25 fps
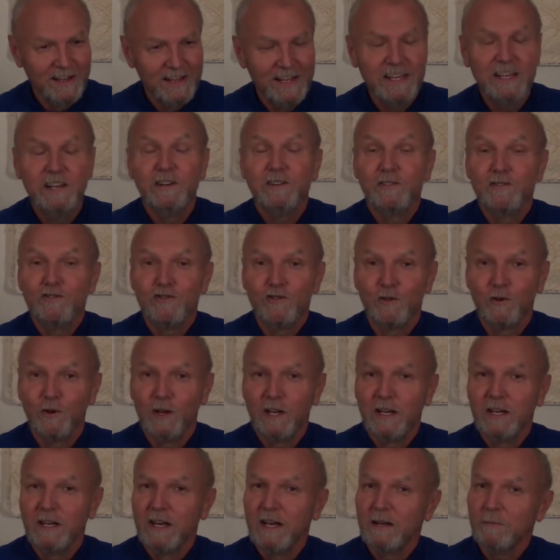Inner
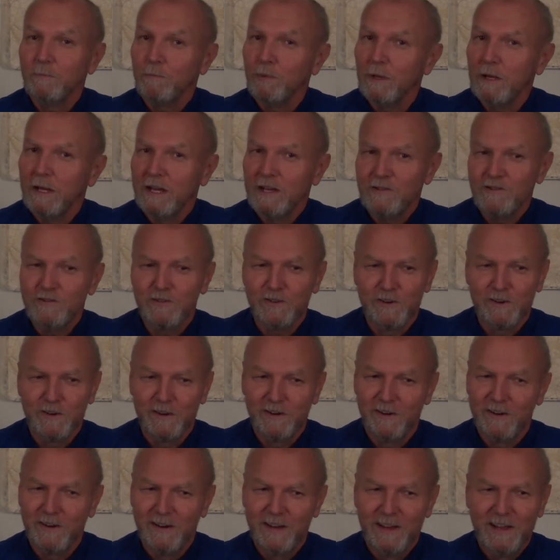joy, not
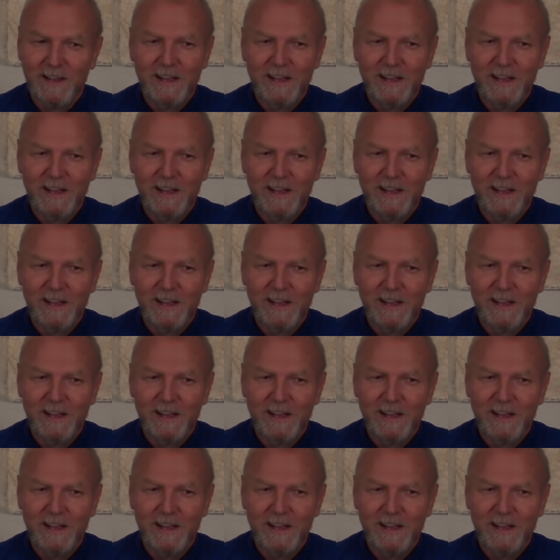pleasure.